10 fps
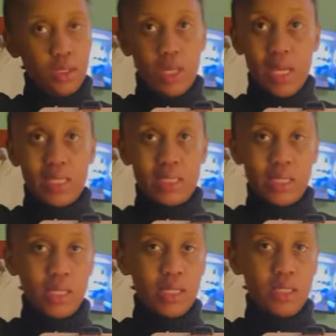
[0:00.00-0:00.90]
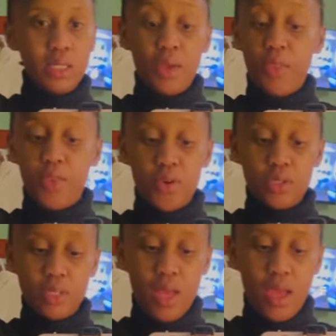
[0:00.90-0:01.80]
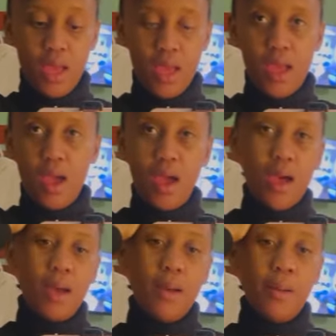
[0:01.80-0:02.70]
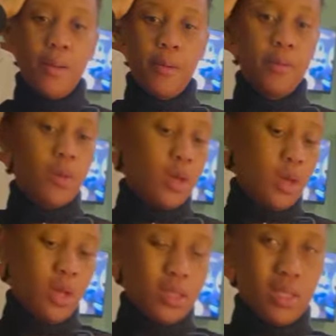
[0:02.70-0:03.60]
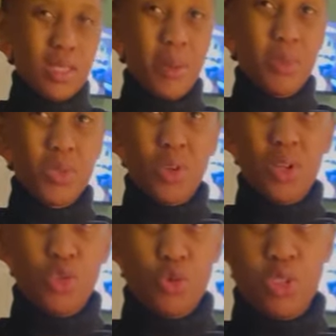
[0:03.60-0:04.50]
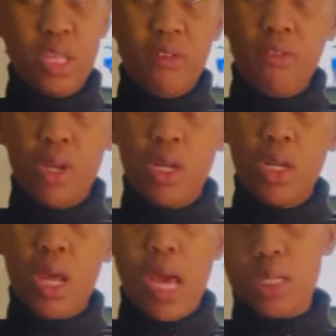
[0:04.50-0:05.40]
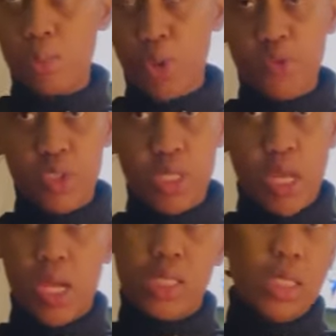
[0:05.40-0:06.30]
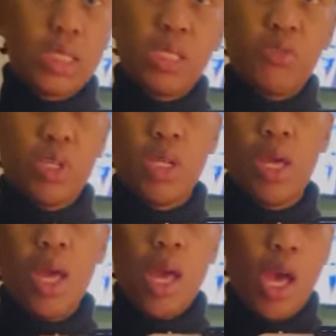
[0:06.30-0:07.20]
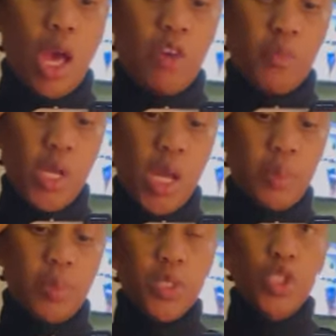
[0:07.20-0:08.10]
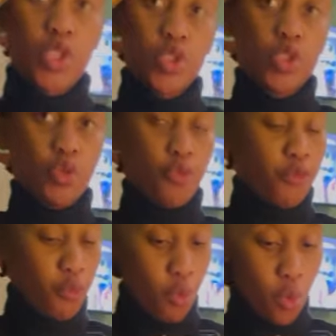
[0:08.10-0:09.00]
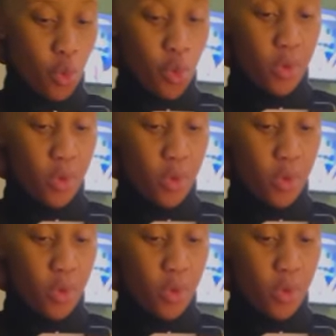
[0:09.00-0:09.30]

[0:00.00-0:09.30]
guys. It's Thursday. The time is got to 7 and breakfast here is at 7. I've been up since 4